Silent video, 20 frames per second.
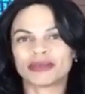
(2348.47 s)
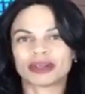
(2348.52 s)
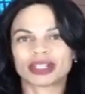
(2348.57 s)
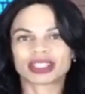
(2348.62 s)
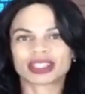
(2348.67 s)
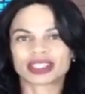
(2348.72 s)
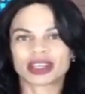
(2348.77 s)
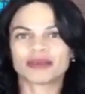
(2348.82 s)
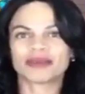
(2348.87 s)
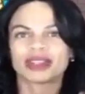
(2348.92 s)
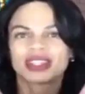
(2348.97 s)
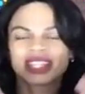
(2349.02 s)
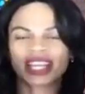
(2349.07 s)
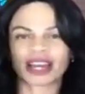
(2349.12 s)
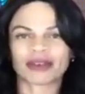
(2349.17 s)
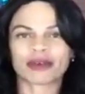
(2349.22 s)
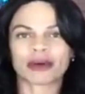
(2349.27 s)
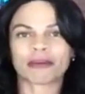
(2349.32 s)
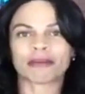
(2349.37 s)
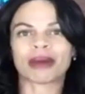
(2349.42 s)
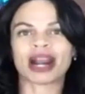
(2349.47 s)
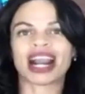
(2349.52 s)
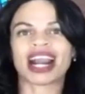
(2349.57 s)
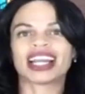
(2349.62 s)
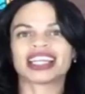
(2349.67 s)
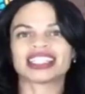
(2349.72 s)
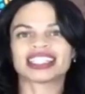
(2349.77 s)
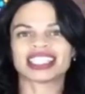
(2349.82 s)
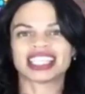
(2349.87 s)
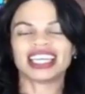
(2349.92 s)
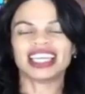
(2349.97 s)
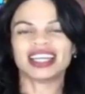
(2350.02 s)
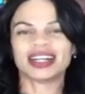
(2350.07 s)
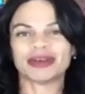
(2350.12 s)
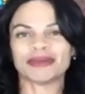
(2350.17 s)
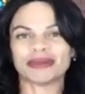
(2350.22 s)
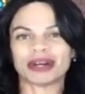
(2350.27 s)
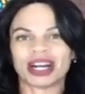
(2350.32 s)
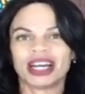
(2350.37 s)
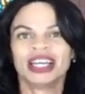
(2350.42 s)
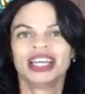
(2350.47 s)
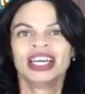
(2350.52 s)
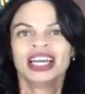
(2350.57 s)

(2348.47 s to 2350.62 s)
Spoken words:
but something that reminds him